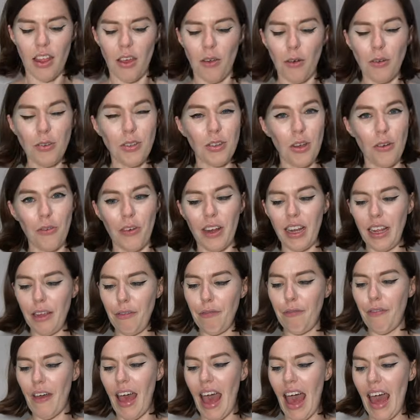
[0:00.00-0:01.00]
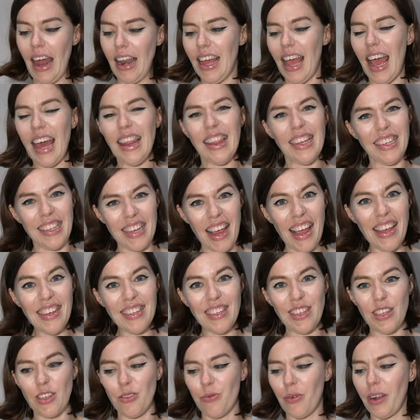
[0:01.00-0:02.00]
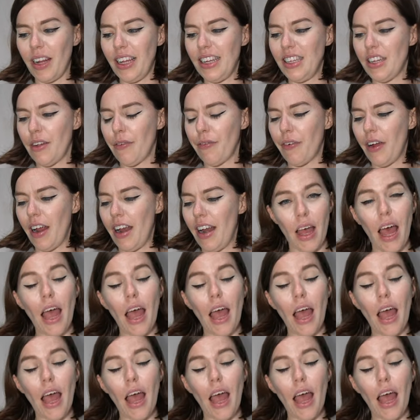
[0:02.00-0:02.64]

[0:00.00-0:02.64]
They're also really fat, and the taste is really different.